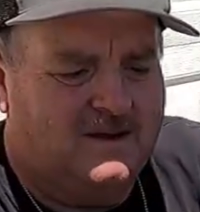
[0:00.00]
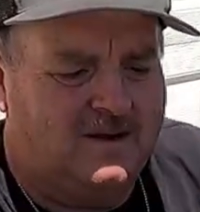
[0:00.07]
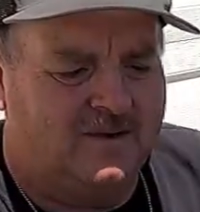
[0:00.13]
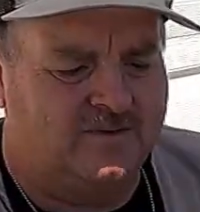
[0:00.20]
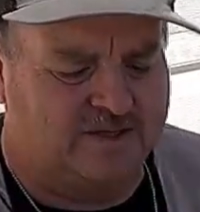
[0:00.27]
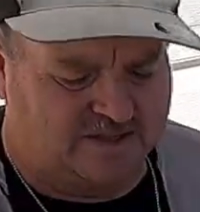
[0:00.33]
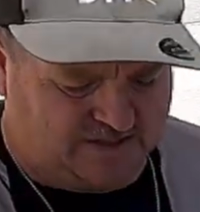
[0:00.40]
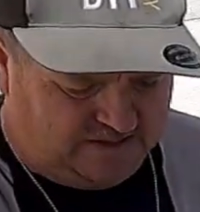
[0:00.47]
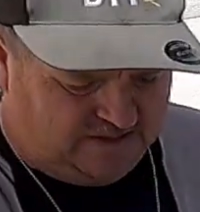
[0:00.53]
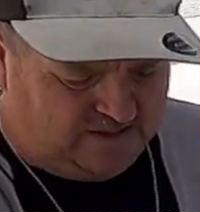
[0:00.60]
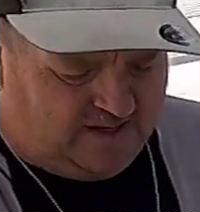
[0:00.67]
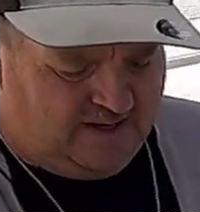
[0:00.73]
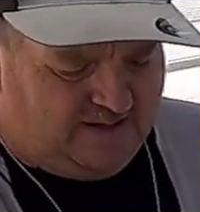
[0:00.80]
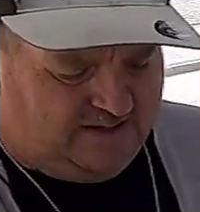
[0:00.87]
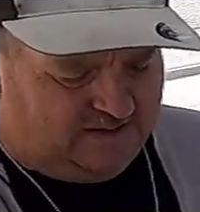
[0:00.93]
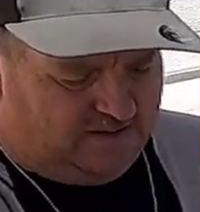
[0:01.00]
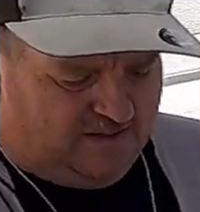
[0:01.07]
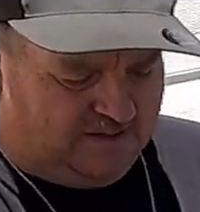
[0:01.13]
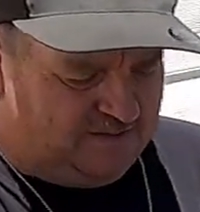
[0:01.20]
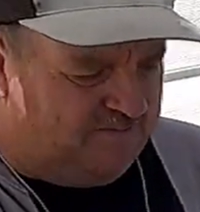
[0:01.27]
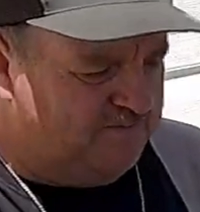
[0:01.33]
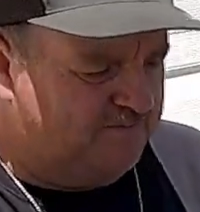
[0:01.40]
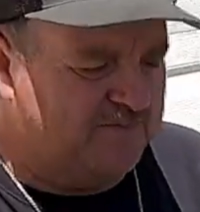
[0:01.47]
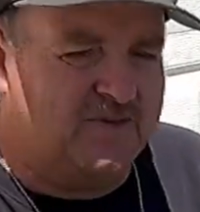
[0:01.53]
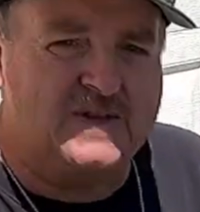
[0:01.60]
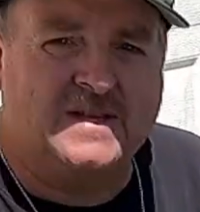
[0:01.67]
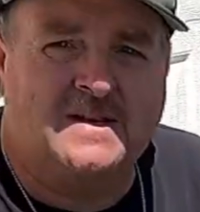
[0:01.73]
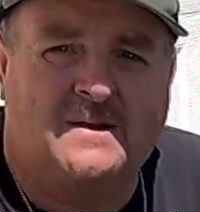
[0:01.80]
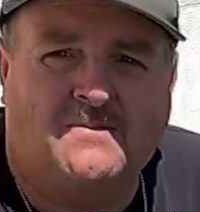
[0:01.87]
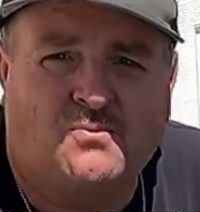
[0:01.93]
Everything's inside. It's
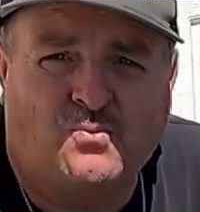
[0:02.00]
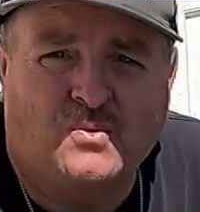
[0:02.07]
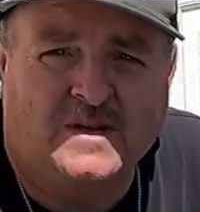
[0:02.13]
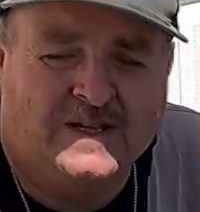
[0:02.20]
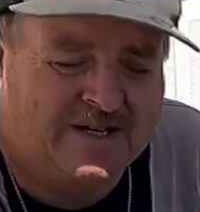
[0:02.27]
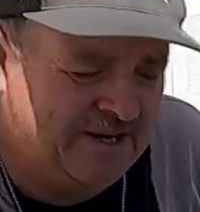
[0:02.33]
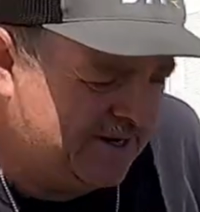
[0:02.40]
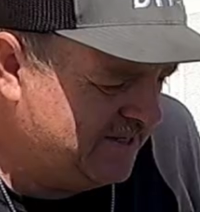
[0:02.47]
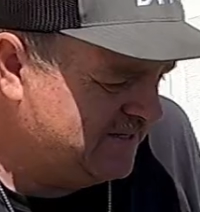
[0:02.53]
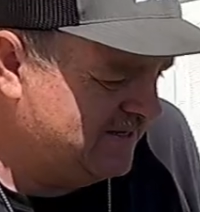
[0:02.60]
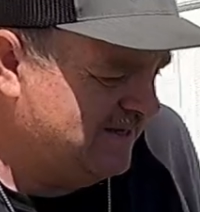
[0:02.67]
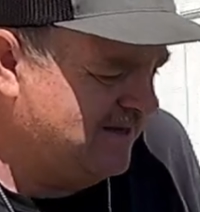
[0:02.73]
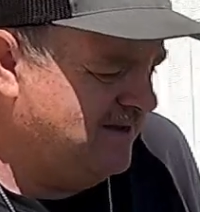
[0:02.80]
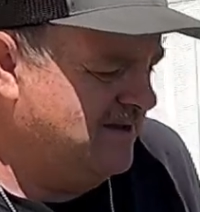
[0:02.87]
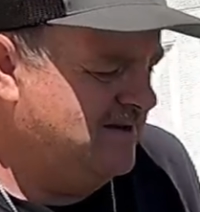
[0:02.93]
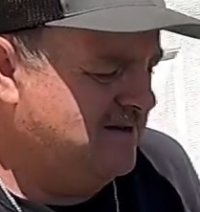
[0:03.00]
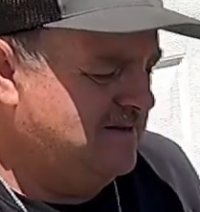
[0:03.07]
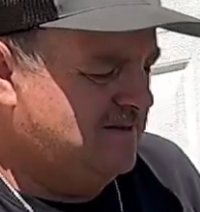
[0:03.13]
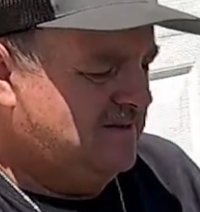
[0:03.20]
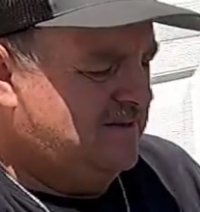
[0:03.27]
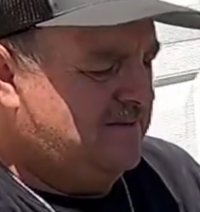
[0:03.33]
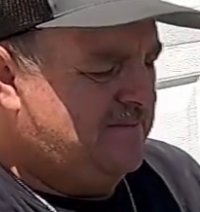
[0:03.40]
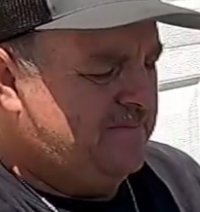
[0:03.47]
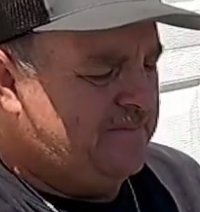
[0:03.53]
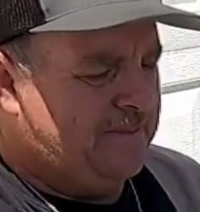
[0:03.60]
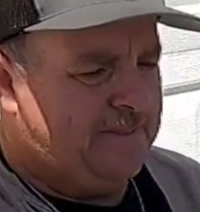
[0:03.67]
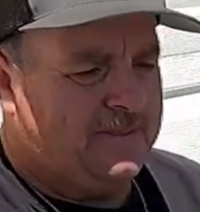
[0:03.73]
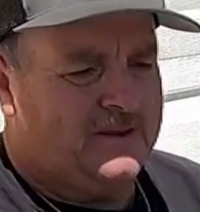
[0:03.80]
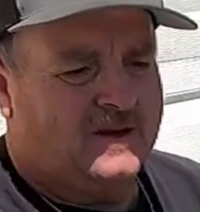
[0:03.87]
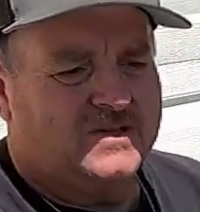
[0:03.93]
filling up really nicely.
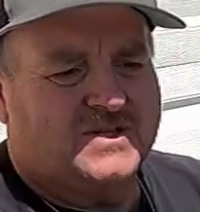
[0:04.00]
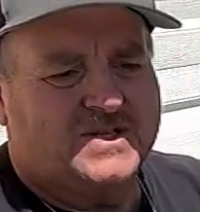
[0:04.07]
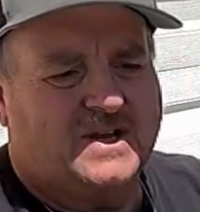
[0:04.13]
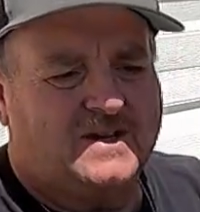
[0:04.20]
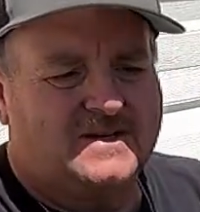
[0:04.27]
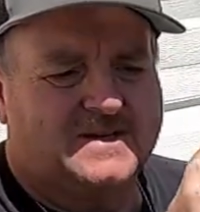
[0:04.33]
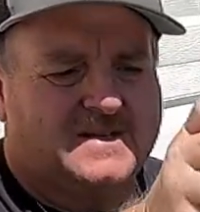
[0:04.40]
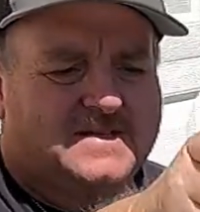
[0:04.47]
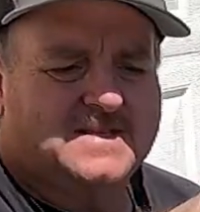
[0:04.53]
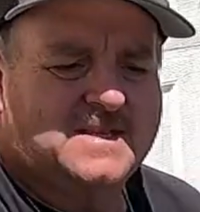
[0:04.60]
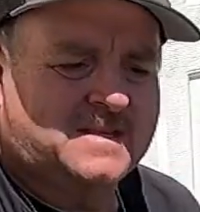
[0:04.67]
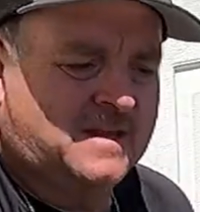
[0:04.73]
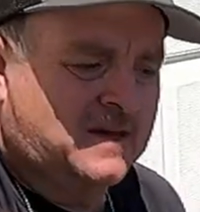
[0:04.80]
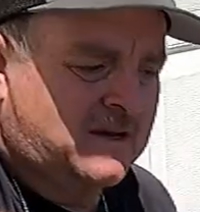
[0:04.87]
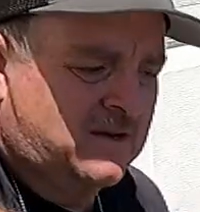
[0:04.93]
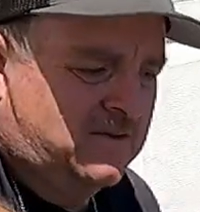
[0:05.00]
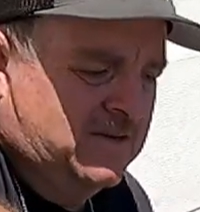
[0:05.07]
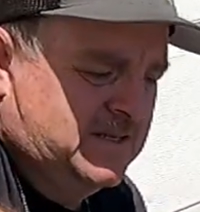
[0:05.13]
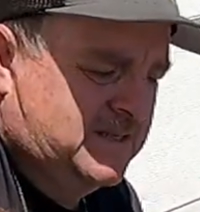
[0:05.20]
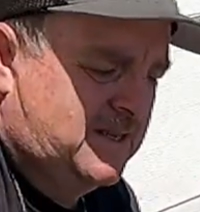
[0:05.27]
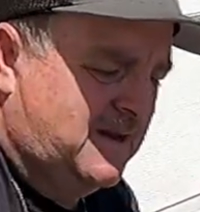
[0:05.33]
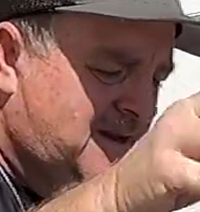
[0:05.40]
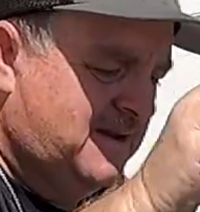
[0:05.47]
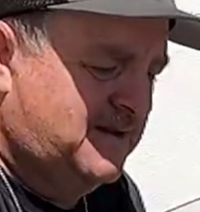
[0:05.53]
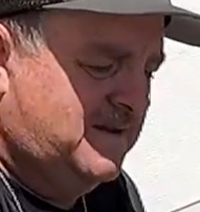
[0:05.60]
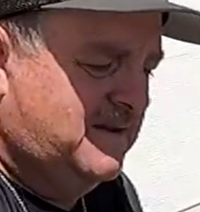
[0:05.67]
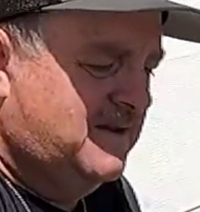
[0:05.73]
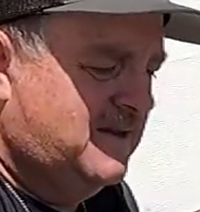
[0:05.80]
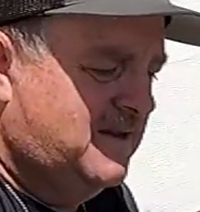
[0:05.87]
Our sockets can go inside.